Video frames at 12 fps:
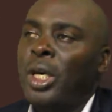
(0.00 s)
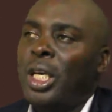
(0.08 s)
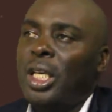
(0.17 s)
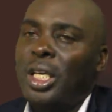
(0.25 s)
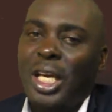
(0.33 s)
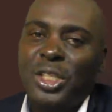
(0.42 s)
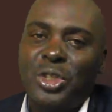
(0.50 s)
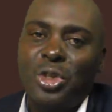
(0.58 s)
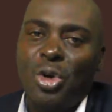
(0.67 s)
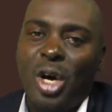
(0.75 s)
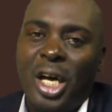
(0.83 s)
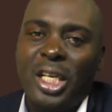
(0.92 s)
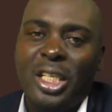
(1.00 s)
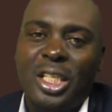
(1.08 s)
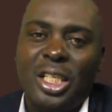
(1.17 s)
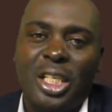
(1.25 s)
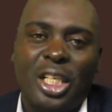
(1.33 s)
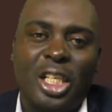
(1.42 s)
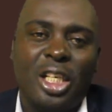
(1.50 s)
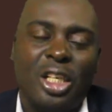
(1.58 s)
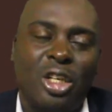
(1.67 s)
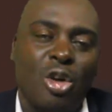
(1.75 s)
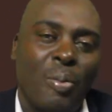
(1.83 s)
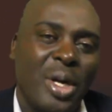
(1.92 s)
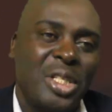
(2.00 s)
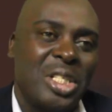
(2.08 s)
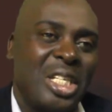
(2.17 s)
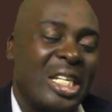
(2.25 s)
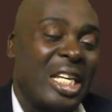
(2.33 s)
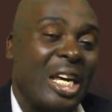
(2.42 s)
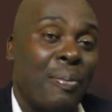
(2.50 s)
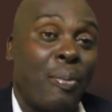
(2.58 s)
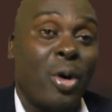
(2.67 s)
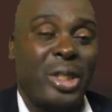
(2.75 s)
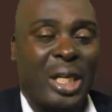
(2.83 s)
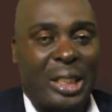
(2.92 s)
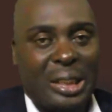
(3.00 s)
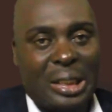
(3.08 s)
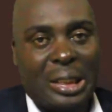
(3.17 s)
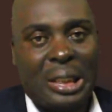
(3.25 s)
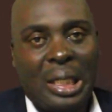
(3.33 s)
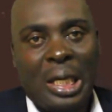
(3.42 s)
industrial and domestic potence,